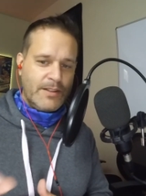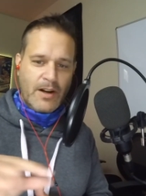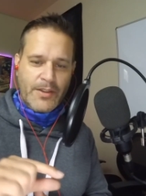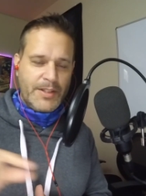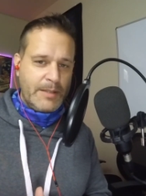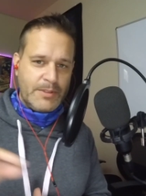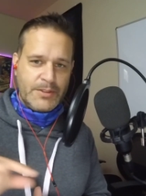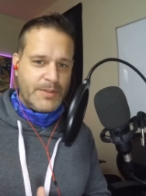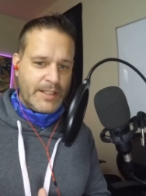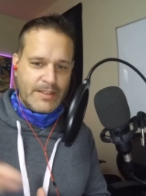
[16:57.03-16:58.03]
all the tips
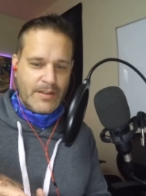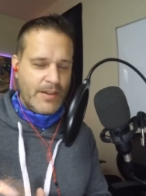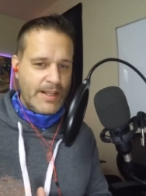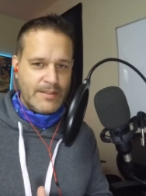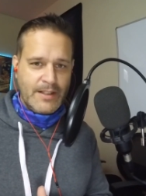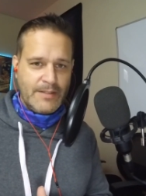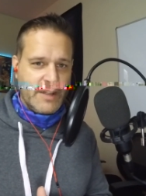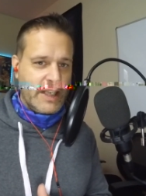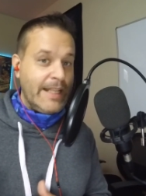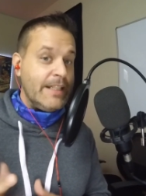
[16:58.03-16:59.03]
and tricks and all that stuff
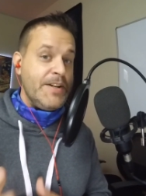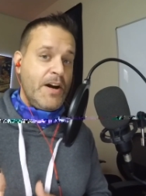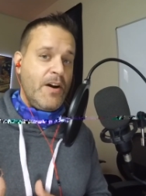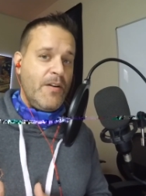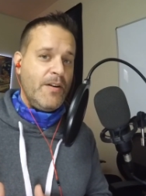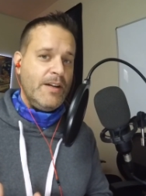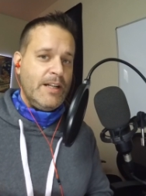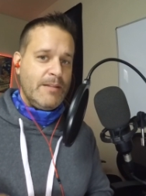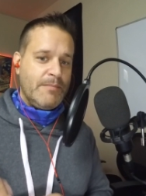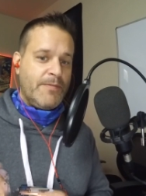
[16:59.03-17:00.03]
you need to know
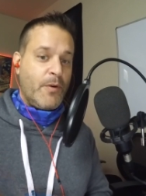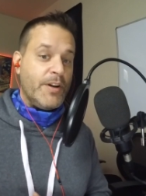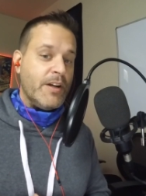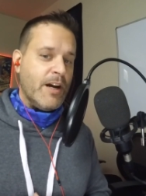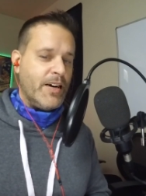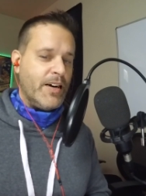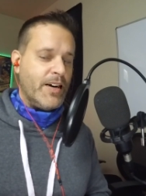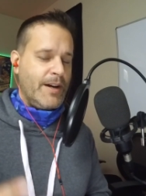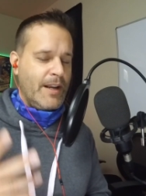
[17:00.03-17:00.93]
before you come here.